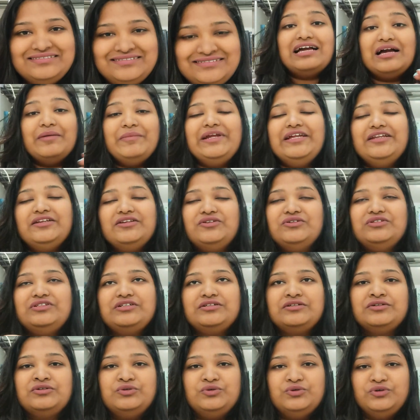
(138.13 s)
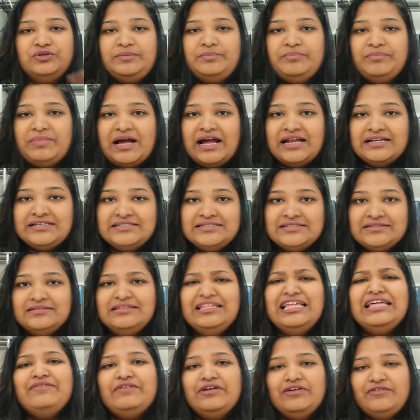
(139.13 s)
Coming to the good parts,
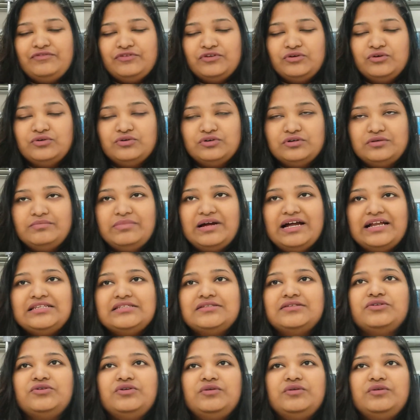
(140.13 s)
there were few good parts.